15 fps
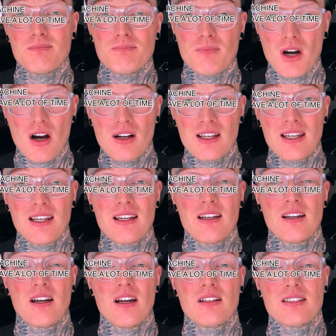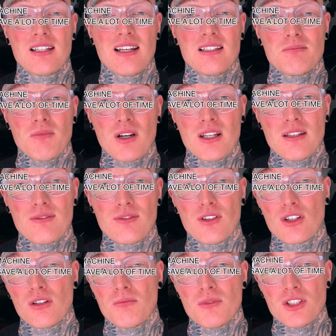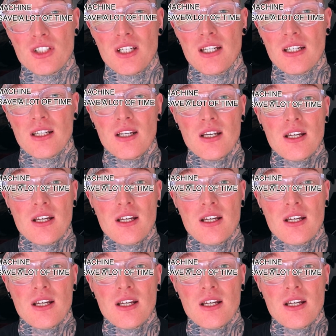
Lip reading: market, today's money for a good machine.